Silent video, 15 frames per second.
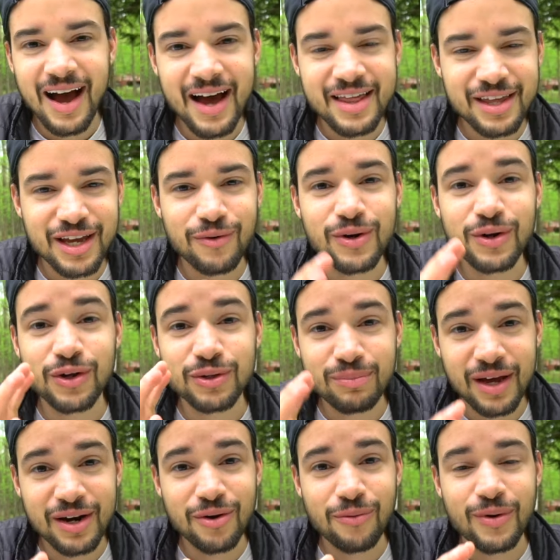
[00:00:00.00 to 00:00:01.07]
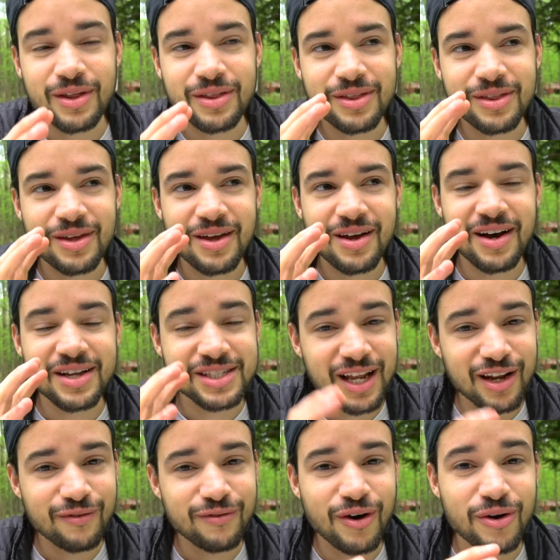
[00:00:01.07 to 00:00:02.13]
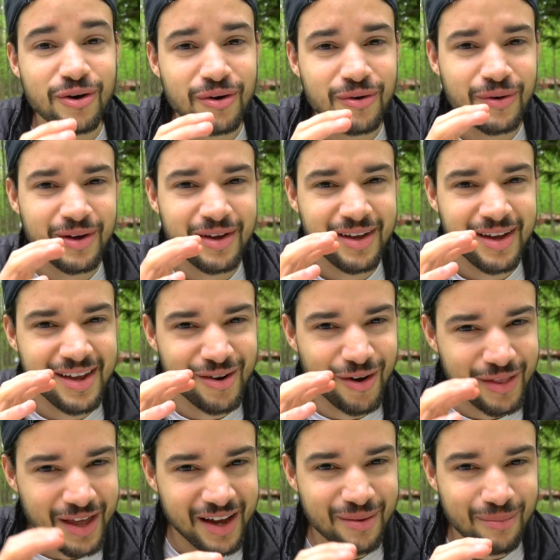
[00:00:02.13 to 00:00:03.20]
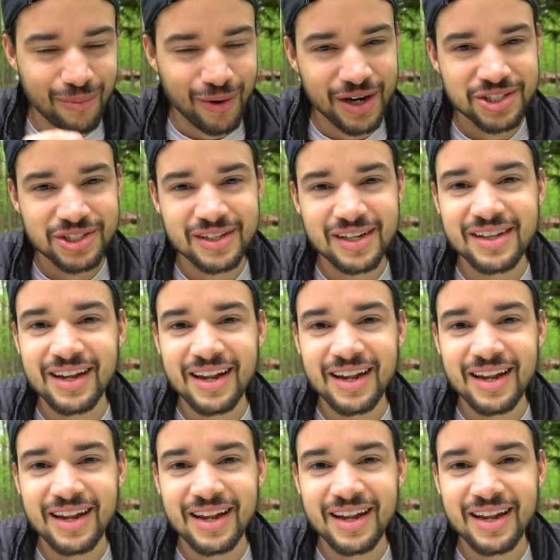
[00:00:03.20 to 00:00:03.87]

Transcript: I think it would have looked better with a telephoto and all that compression in the